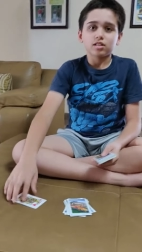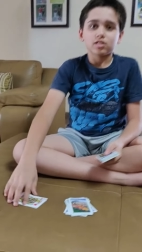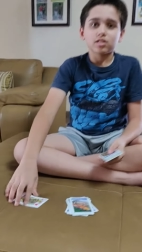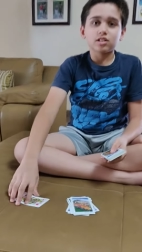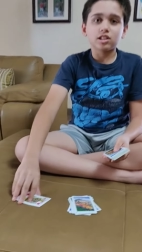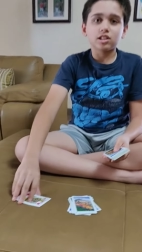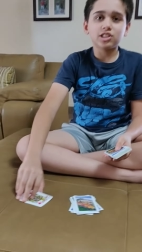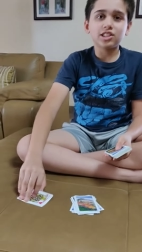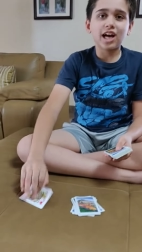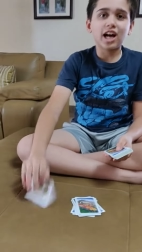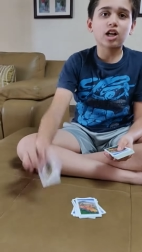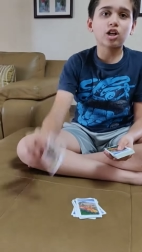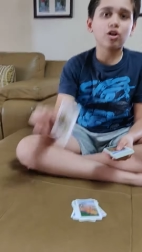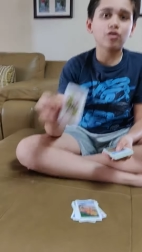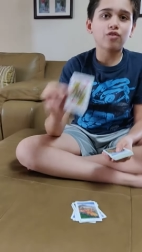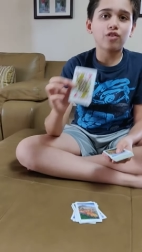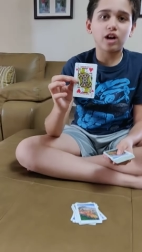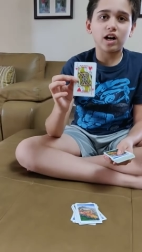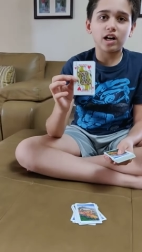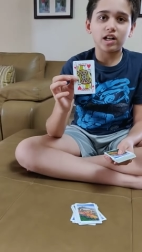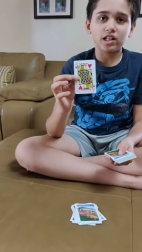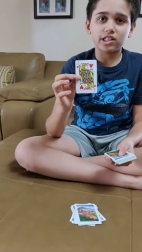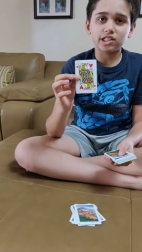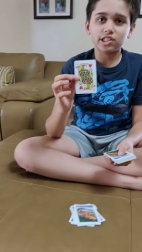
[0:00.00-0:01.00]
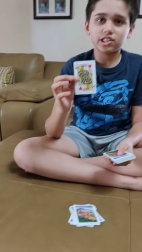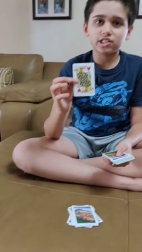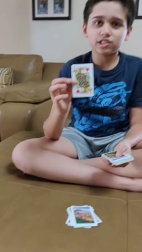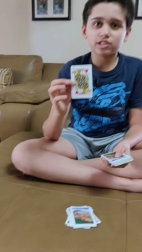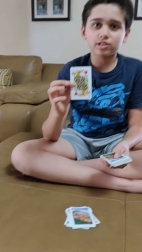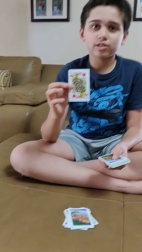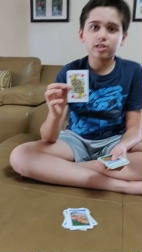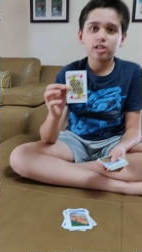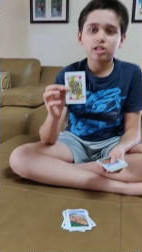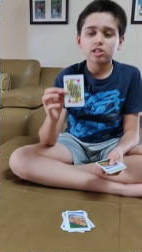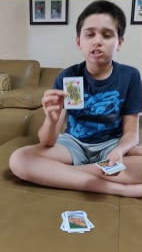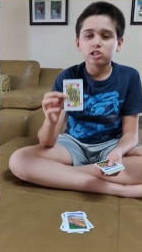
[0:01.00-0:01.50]
The Jack of
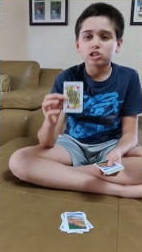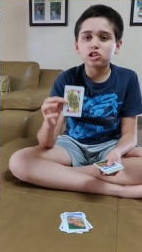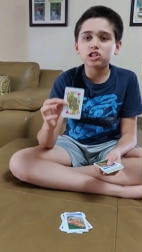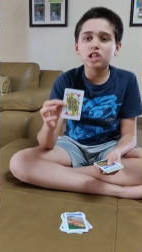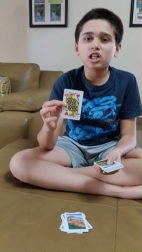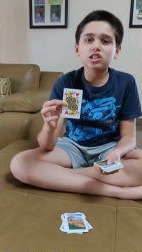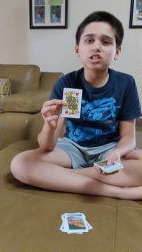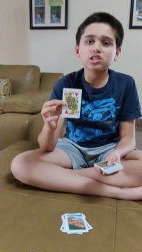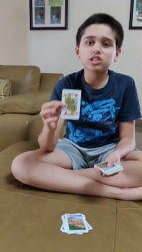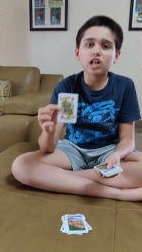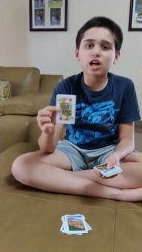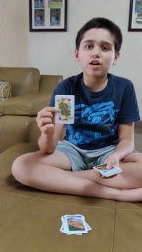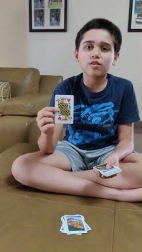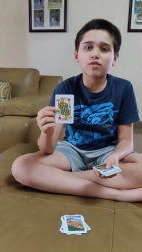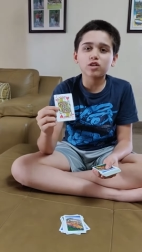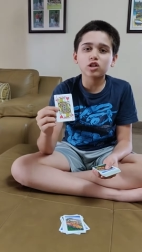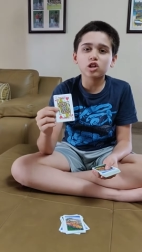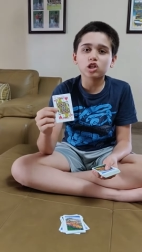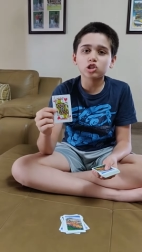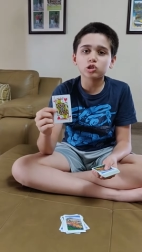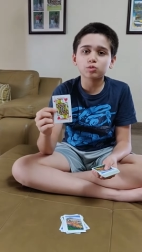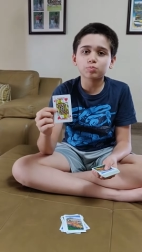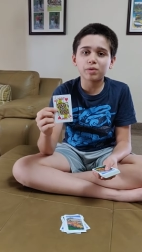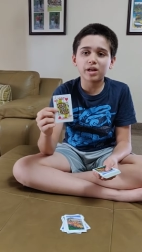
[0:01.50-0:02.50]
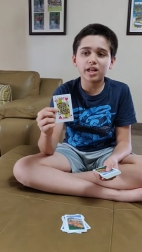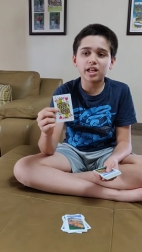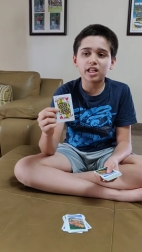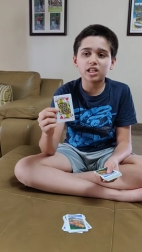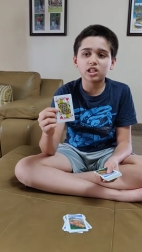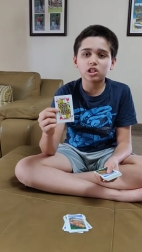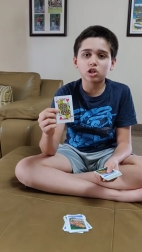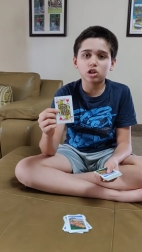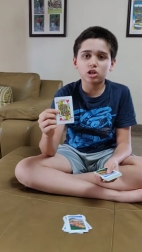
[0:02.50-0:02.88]
Hearts. Just after your spelling